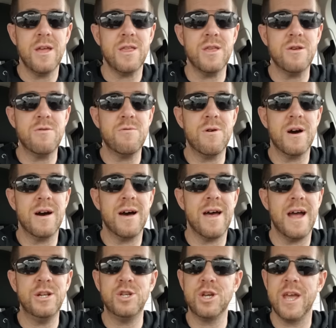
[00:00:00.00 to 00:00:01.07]

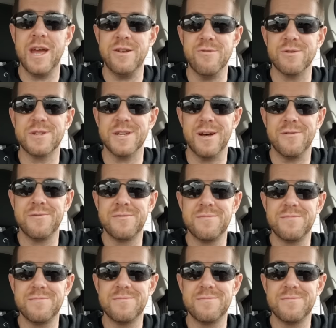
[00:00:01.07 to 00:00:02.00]
educated yourself.